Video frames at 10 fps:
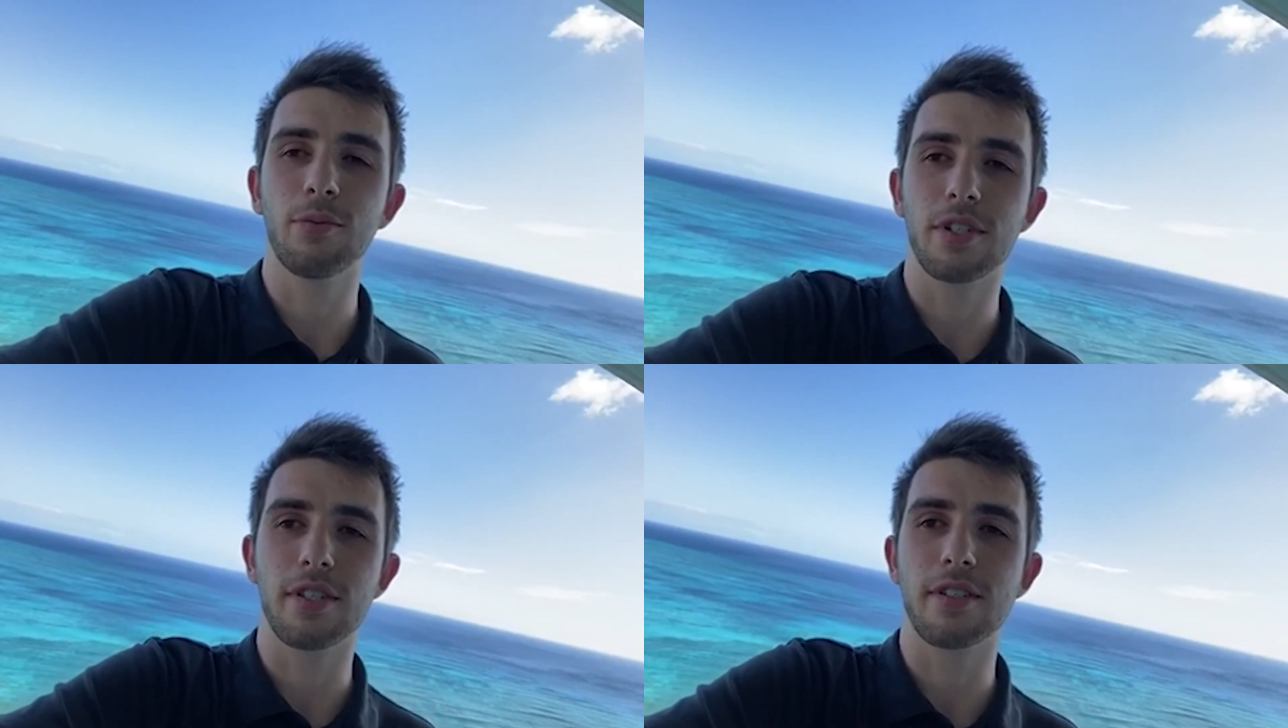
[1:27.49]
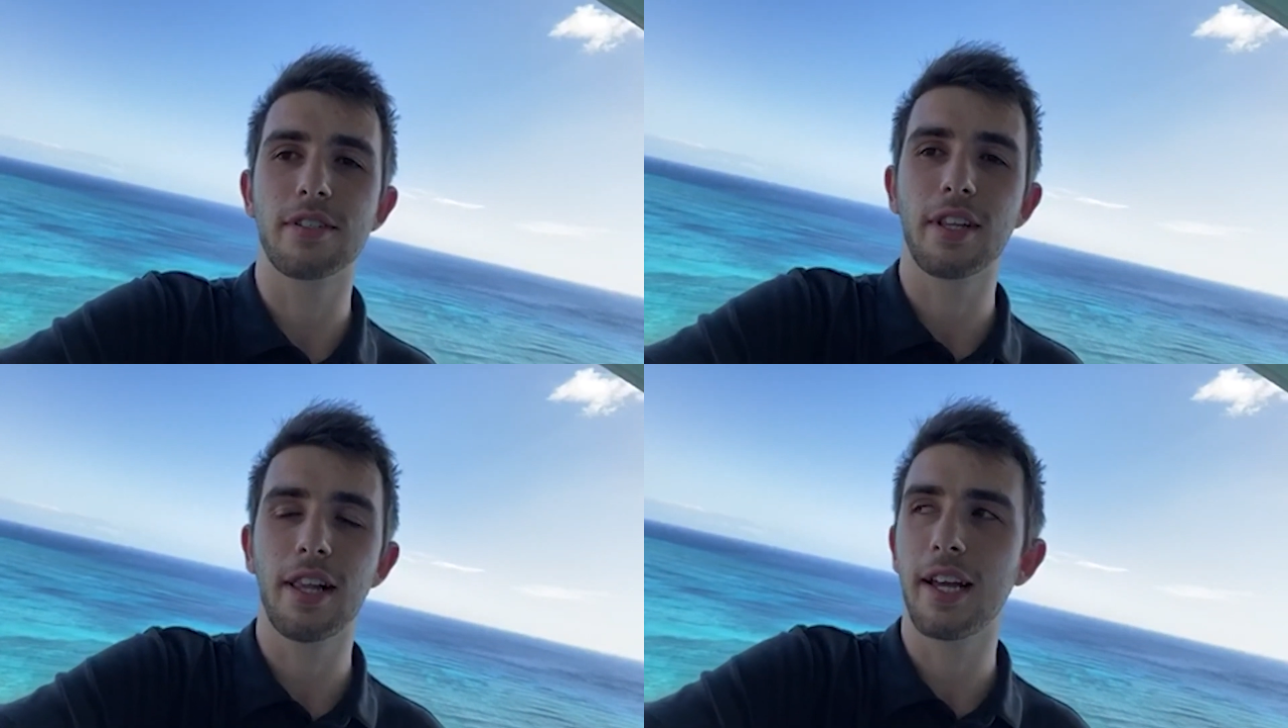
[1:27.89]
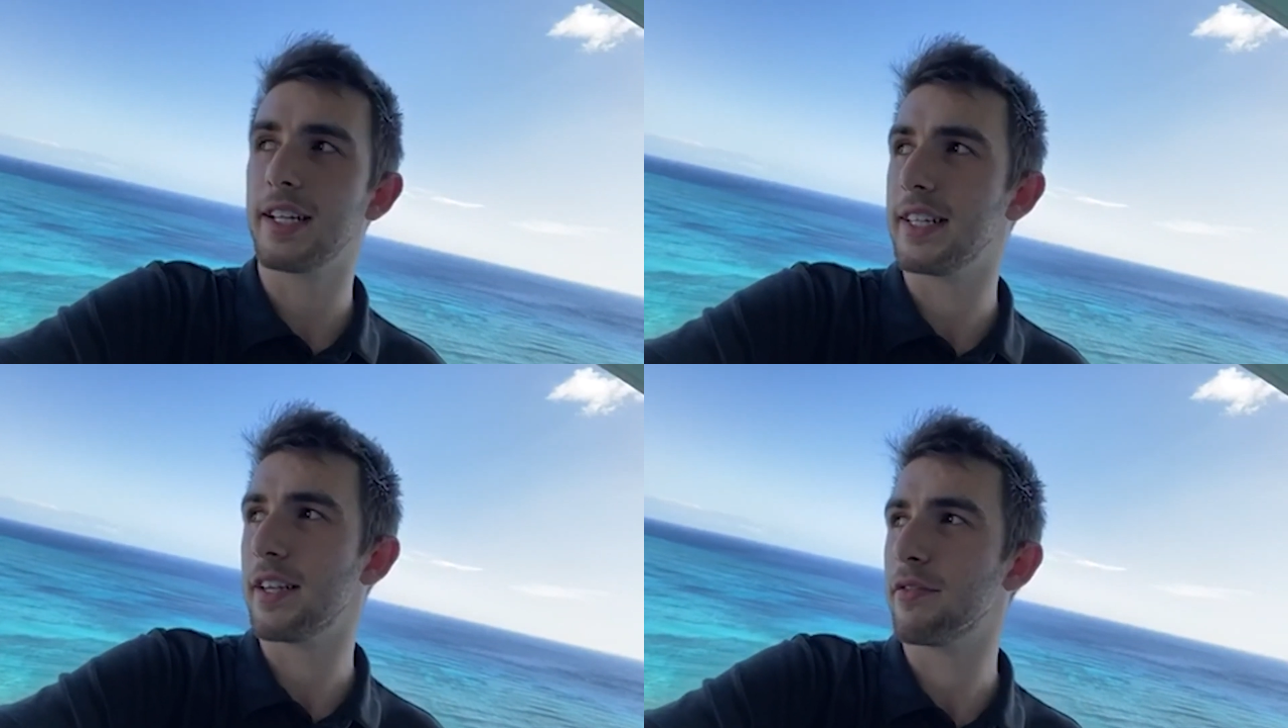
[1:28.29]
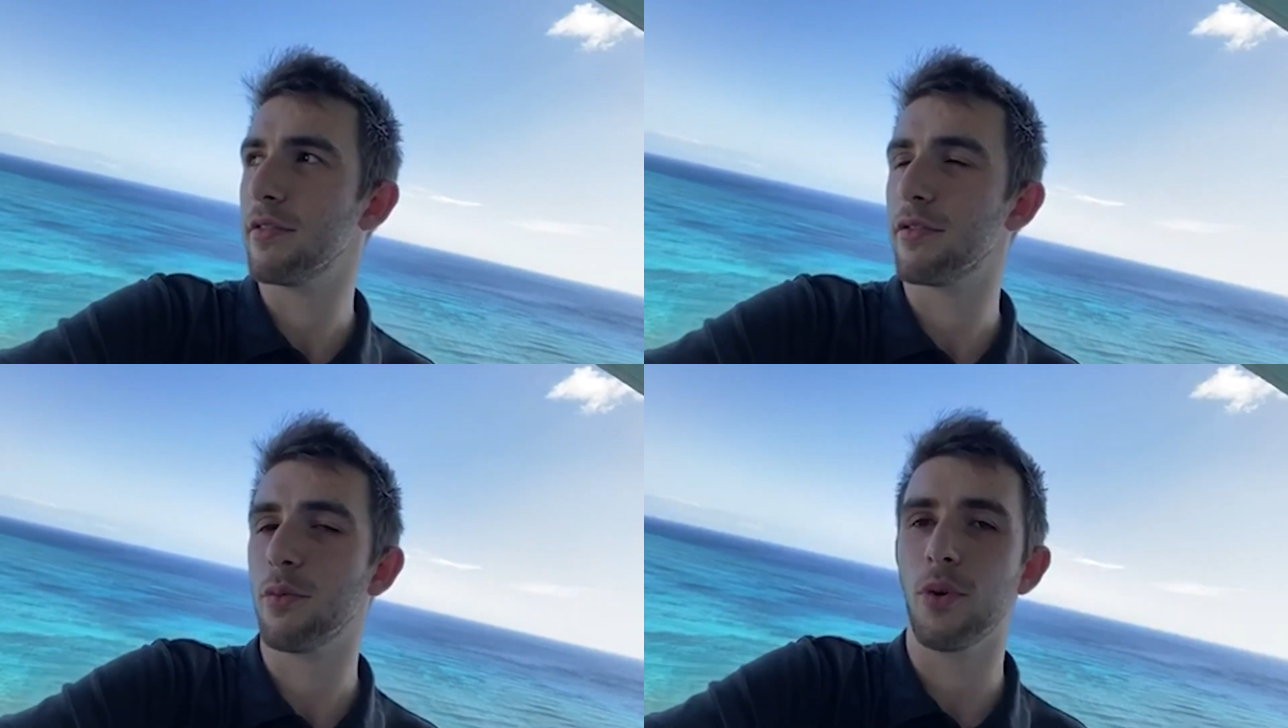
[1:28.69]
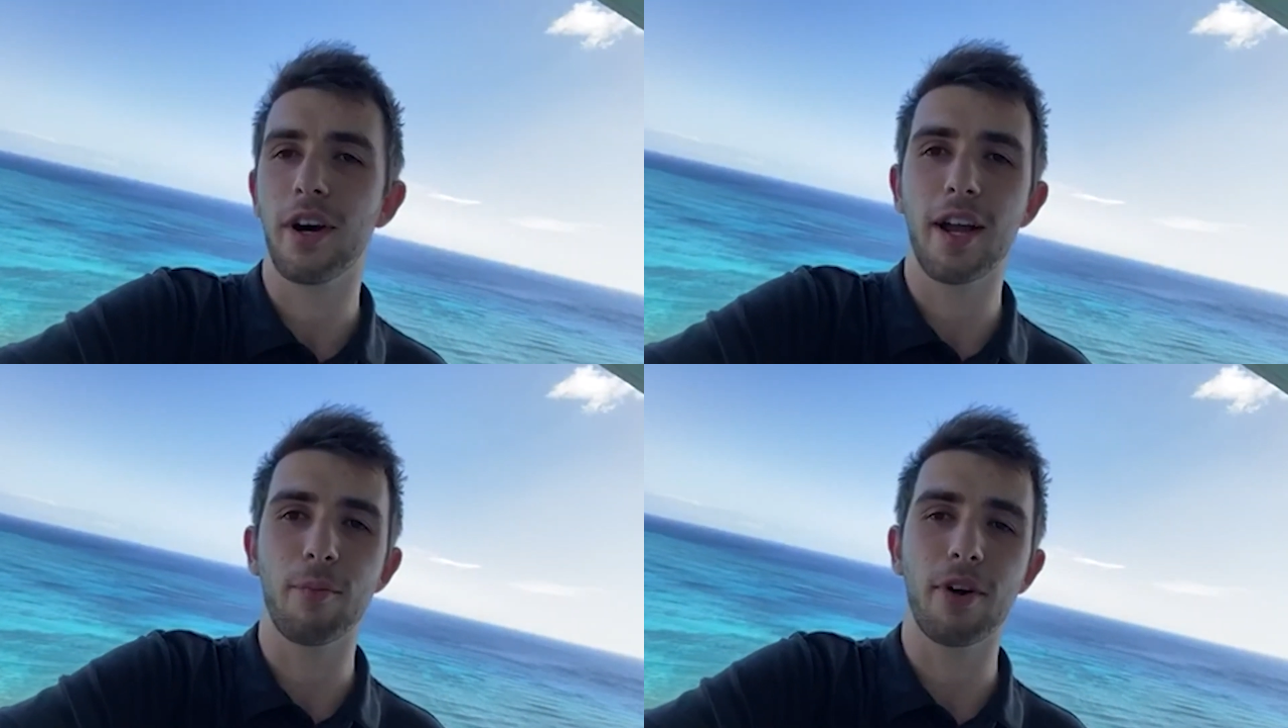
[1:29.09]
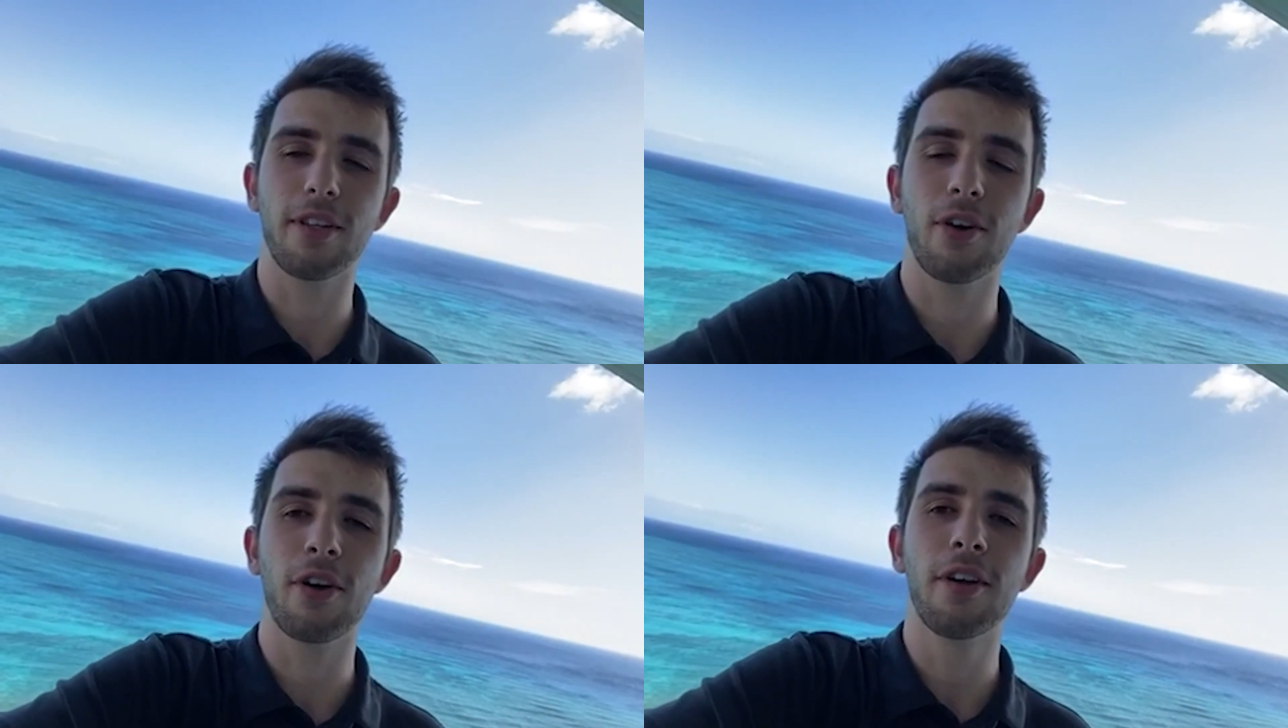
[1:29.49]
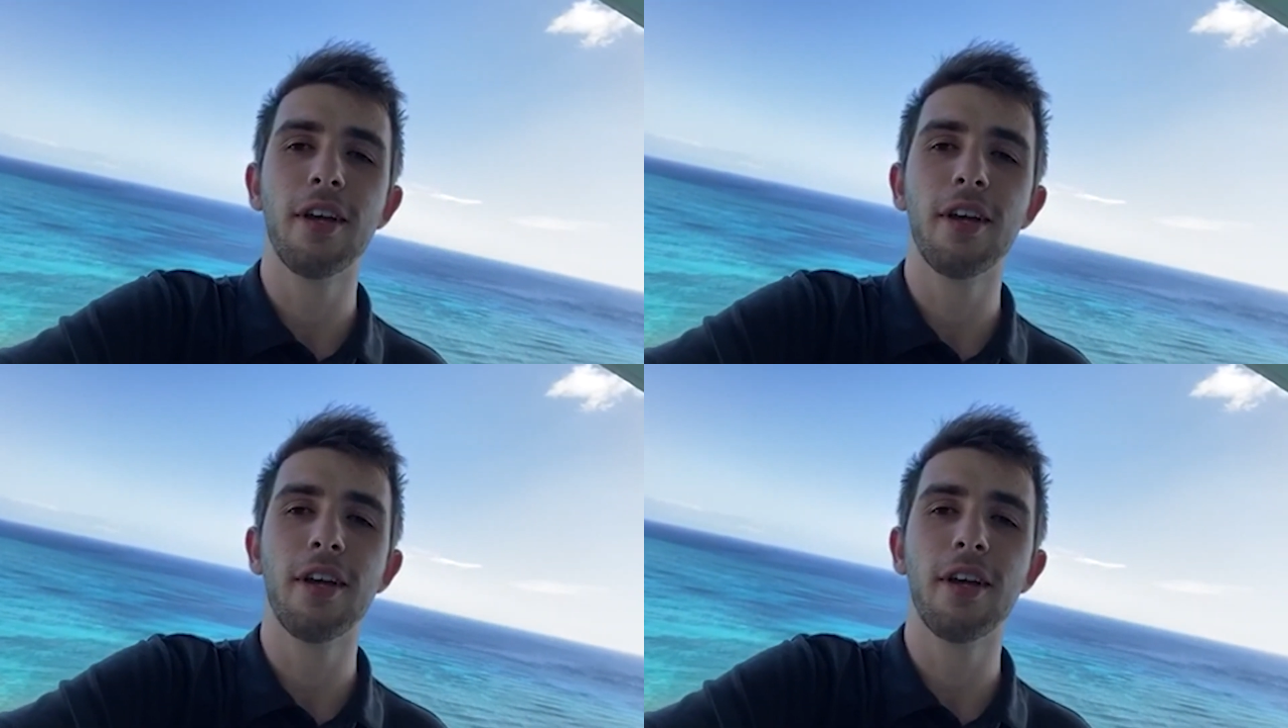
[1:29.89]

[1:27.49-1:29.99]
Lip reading: which is slightly different from where I am right now.